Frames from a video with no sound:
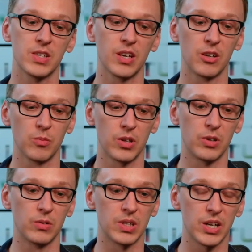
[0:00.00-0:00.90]
setting up the
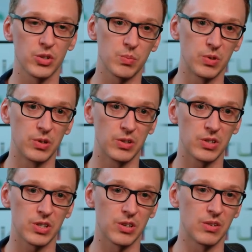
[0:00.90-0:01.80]
whole dashboard
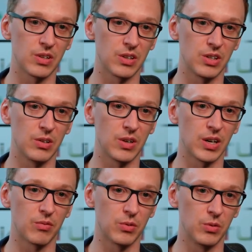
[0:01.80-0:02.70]
so that you
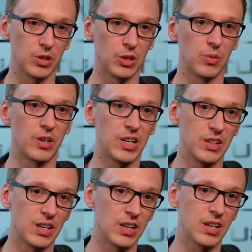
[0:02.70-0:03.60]
have all the UI
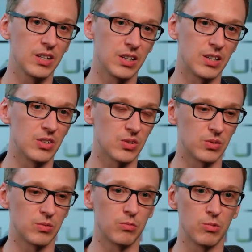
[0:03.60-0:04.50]
there and it's
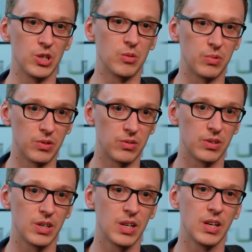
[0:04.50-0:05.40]
all readable
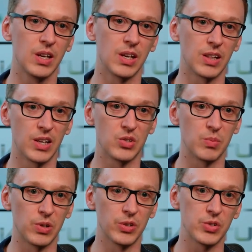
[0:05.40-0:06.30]
and
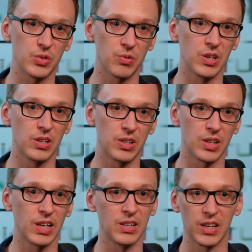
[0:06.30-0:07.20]
legible on screen
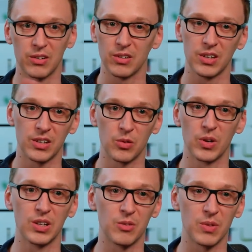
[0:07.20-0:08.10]
and laid out in a
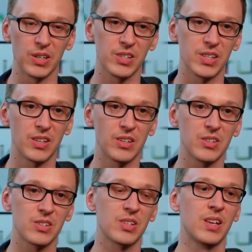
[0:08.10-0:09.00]
way that makes
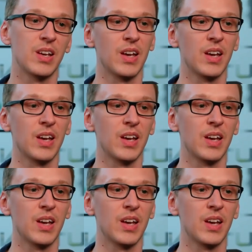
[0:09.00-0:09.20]
sense.